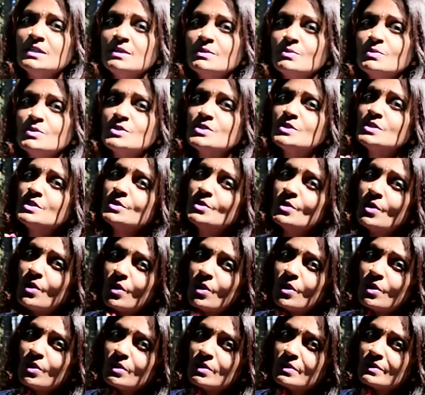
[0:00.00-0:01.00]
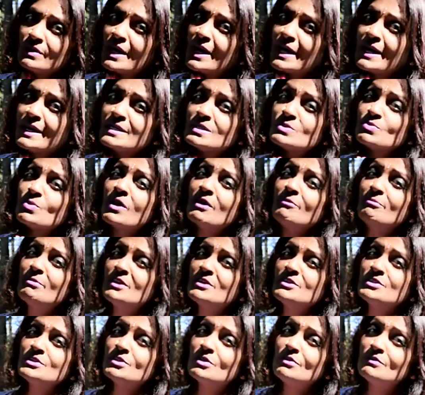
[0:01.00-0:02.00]
wishing you all the highest
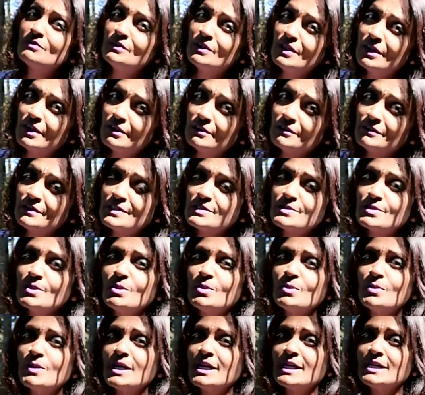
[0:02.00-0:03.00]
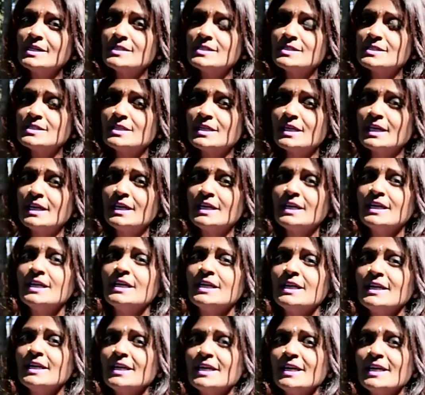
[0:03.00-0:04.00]
vibration of love as always.
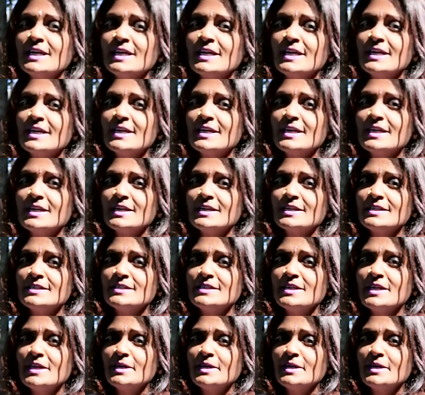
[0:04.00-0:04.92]
And